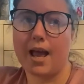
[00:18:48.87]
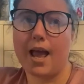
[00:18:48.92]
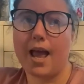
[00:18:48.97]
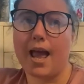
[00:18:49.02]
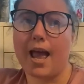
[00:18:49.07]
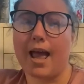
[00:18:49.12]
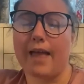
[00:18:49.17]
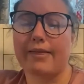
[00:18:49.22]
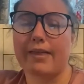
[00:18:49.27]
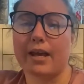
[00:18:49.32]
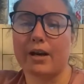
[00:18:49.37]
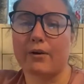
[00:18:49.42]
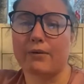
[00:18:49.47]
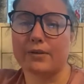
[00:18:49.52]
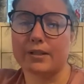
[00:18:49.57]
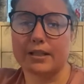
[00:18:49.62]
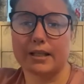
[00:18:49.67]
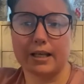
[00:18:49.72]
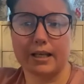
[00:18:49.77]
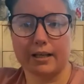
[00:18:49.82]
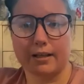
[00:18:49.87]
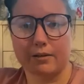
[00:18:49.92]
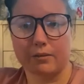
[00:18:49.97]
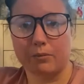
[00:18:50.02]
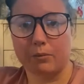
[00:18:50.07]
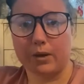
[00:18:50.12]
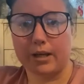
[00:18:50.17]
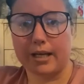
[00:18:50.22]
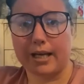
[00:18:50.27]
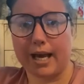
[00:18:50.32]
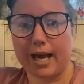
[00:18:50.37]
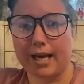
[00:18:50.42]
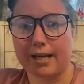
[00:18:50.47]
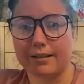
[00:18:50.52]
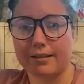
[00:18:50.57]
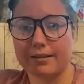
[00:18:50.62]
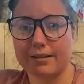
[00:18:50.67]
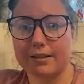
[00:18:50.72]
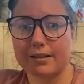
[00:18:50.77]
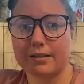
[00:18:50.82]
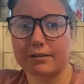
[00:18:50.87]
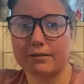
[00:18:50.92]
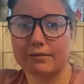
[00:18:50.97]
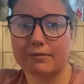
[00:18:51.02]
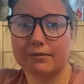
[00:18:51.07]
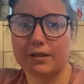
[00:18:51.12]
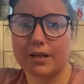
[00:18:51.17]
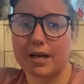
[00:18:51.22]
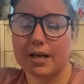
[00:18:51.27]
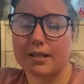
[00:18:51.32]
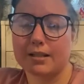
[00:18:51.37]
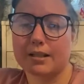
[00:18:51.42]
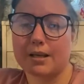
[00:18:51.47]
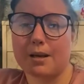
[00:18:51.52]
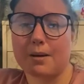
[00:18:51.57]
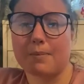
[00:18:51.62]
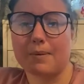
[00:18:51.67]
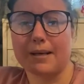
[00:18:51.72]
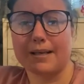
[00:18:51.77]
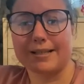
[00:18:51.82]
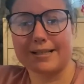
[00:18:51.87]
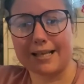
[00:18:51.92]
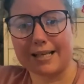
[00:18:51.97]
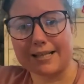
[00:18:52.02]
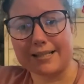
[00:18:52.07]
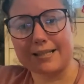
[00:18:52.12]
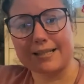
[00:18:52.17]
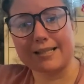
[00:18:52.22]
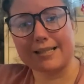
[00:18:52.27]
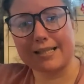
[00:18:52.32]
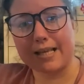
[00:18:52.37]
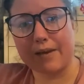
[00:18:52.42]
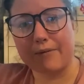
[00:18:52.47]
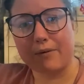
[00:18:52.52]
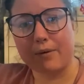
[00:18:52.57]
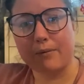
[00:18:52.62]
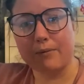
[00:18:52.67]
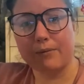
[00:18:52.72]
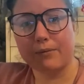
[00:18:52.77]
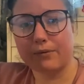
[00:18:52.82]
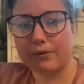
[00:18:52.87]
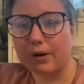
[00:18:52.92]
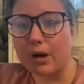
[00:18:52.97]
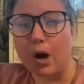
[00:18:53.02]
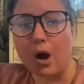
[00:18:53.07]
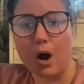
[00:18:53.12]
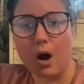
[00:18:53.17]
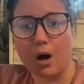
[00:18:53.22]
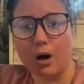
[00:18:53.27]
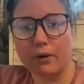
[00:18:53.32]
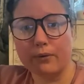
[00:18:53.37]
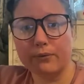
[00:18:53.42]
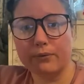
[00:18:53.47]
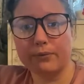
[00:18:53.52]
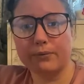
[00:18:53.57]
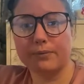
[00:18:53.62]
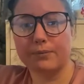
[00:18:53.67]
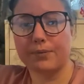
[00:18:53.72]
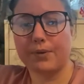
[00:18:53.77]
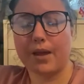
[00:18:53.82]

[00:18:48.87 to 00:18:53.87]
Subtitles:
And then obviously weekend, so it'd be 6th and 7th off.